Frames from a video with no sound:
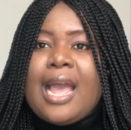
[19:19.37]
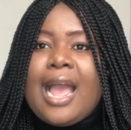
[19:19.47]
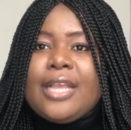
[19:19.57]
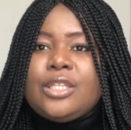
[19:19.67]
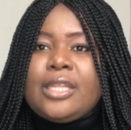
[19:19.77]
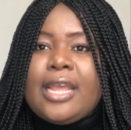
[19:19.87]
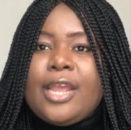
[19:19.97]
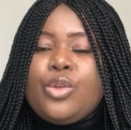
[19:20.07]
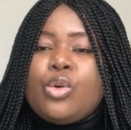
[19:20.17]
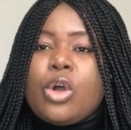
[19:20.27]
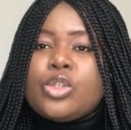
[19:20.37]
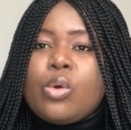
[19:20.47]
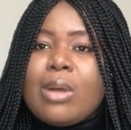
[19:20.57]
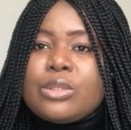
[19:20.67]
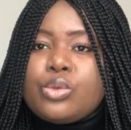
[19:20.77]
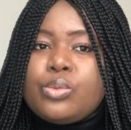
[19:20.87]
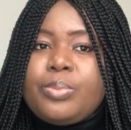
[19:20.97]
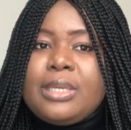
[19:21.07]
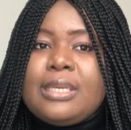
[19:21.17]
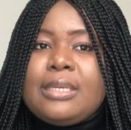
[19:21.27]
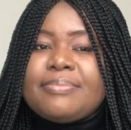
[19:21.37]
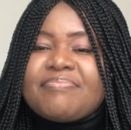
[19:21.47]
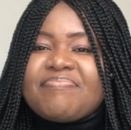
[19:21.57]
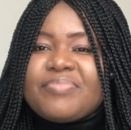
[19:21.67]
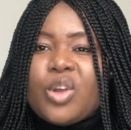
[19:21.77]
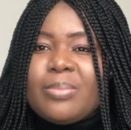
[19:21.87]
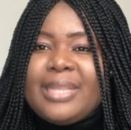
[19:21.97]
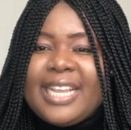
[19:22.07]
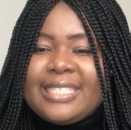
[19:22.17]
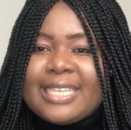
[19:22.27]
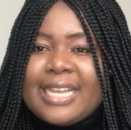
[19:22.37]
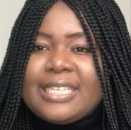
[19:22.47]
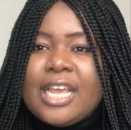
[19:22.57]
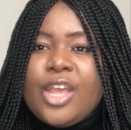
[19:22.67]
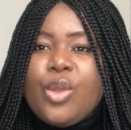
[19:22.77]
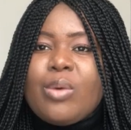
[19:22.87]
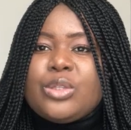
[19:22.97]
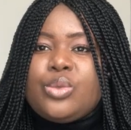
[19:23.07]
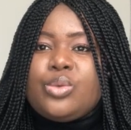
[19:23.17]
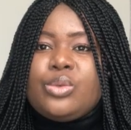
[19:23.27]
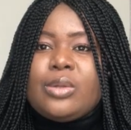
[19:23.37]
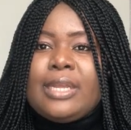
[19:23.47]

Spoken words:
and you also want to be updated, you want to